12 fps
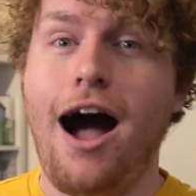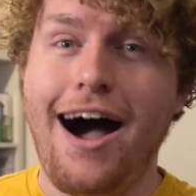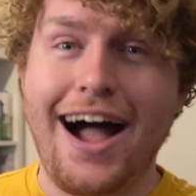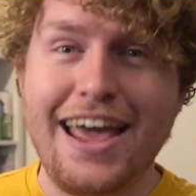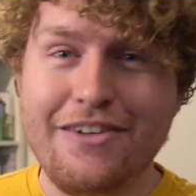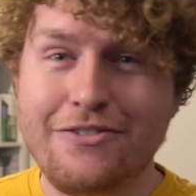
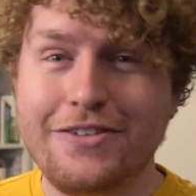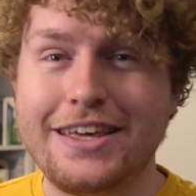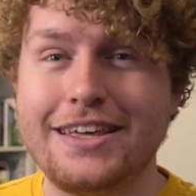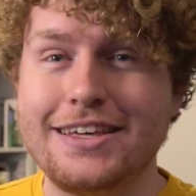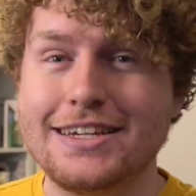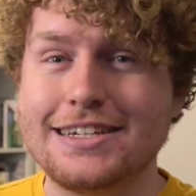I
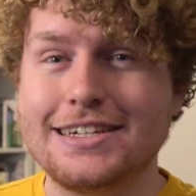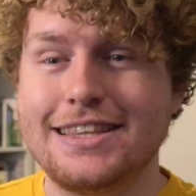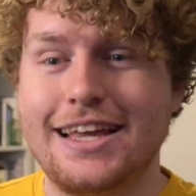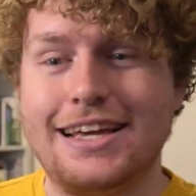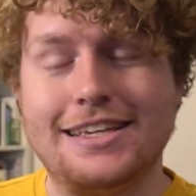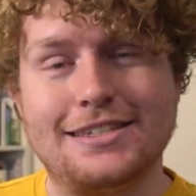think
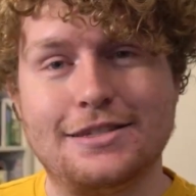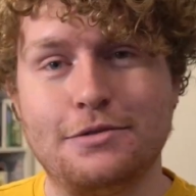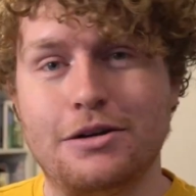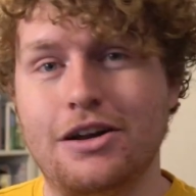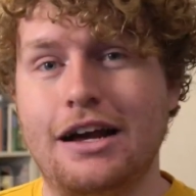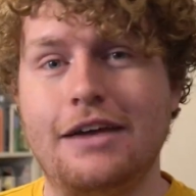that he's
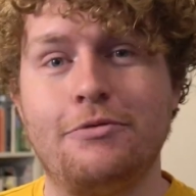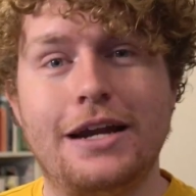still alive.